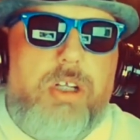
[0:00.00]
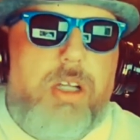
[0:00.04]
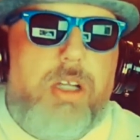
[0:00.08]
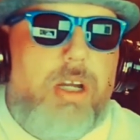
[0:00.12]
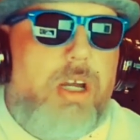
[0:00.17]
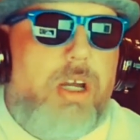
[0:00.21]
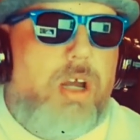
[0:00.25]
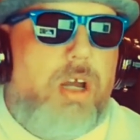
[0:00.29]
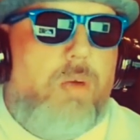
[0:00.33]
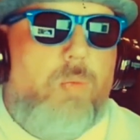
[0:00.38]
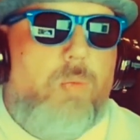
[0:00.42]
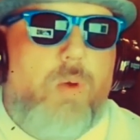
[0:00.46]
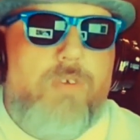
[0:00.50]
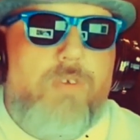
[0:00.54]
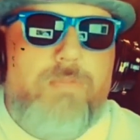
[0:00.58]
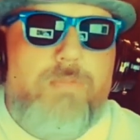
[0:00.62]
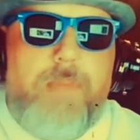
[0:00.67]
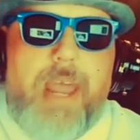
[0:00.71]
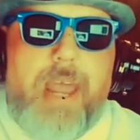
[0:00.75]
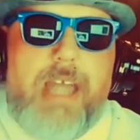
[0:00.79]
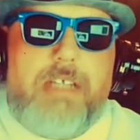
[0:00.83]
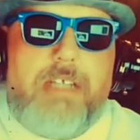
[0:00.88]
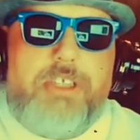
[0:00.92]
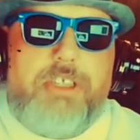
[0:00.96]
Wolfman
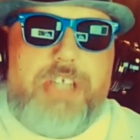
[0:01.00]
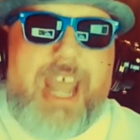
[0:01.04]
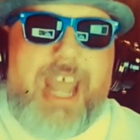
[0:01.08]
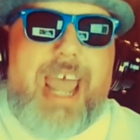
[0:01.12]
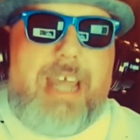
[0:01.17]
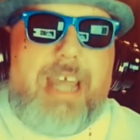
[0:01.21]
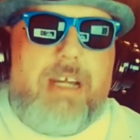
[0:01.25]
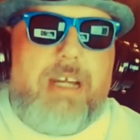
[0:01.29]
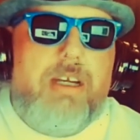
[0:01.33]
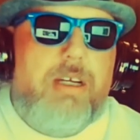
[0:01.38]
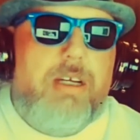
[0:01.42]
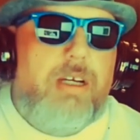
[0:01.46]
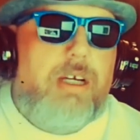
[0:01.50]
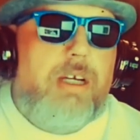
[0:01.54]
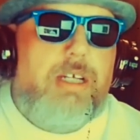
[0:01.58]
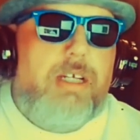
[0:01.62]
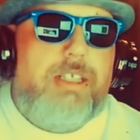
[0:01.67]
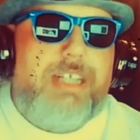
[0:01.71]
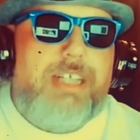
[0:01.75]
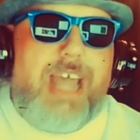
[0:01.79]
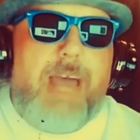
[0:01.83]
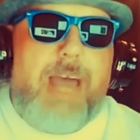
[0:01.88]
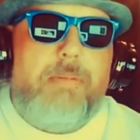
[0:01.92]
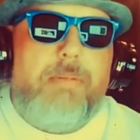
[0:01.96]
Jack
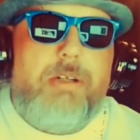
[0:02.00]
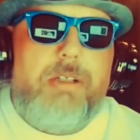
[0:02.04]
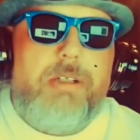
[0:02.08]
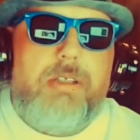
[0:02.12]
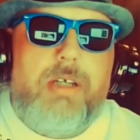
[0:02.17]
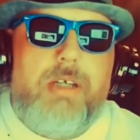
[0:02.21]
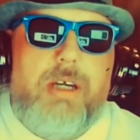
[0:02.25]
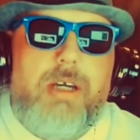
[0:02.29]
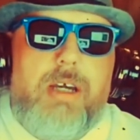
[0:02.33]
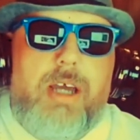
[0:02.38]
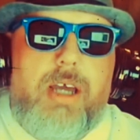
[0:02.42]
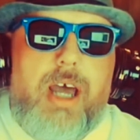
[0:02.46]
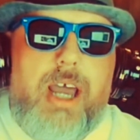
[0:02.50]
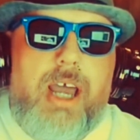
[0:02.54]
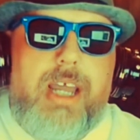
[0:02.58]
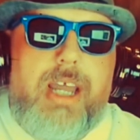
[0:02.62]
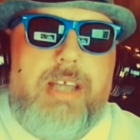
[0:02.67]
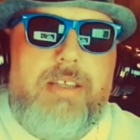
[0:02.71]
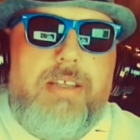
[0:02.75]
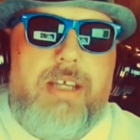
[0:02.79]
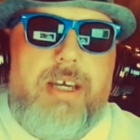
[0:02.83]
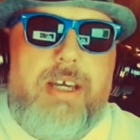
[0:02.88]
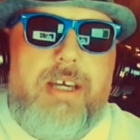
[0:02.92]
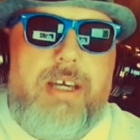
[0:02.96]
dabbled in
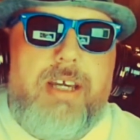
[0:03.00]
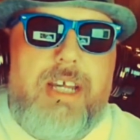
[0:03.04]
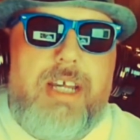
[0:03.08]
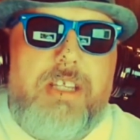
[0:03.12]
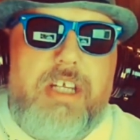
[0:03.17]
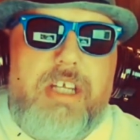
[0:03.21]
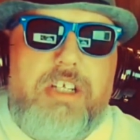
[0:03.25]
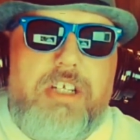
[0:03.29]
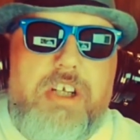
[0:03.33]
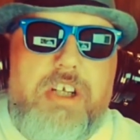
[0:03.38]
the dark